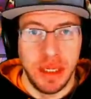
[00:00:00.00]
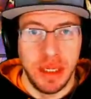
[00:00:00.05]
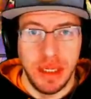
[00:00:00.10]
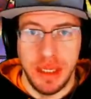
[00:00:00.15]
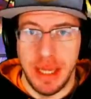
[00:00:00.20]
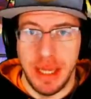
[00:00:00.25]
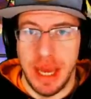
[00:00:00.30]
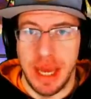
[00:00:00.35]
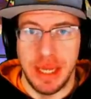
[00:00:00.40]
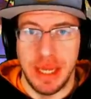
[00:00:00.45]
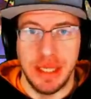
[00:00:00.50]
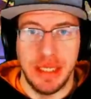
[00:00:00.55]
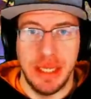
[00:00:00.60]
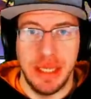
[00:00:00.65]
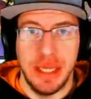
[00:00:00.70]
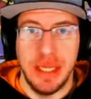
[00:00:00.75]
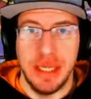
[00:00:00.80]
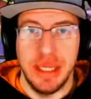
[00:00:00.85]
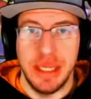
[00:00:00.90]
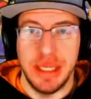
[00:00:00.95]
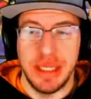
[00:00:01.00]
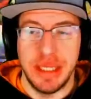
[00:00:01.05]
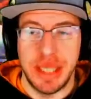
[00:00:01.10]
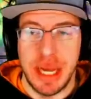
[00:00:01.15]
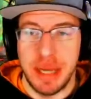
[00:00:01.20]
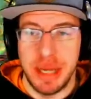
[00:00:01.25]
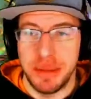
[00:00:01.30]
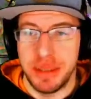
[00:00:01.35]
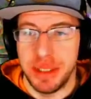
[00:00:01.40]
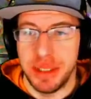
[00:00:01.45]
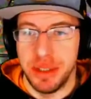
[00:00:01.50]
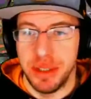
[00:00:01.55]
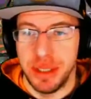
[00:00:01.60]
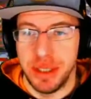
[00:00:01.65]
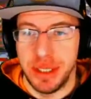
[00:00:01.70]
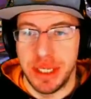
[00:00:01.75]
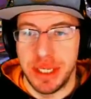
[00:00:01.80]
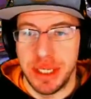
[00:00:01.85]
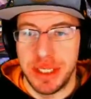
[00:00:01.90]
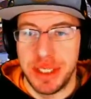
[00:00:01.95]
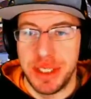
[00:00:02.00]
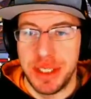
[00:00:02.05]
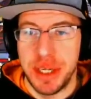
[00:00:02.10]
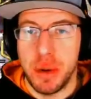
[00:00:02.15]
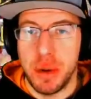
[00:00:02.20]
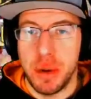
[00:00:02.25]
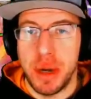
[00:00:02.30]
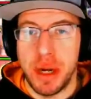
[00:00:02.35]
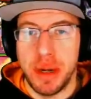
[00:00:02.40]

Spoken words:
Yeah, it is absolutely nuts. So,